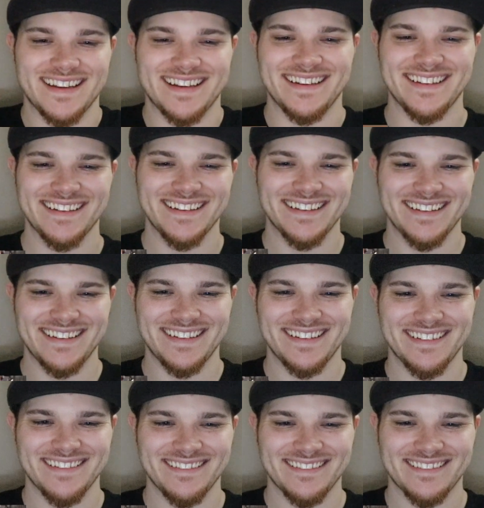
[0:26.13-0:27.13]
sushi
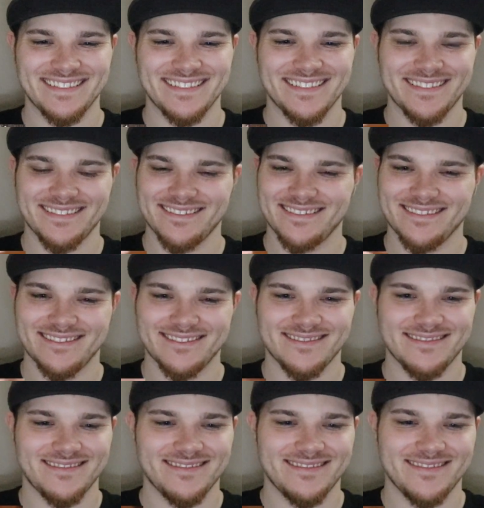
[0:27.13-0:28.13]
pizza. It sure is
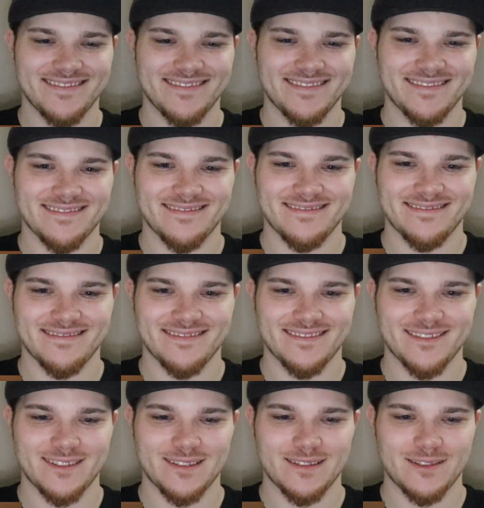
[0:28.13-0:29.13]

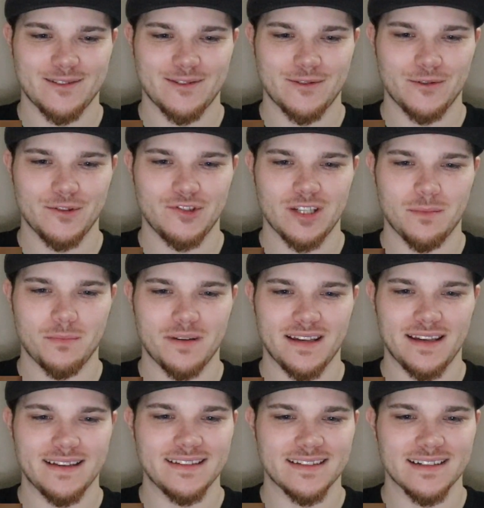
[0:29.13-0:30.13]
rice, sushi
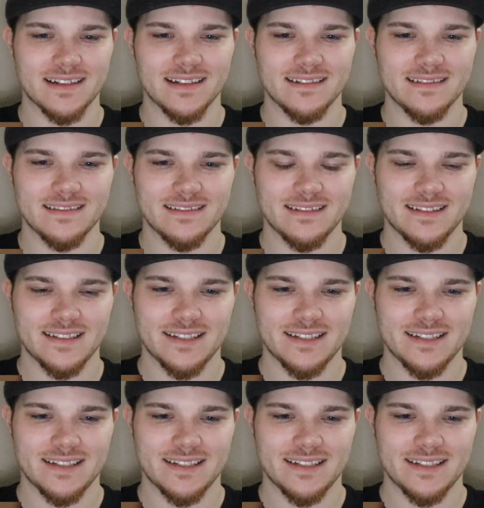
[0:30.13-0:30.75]
pizza,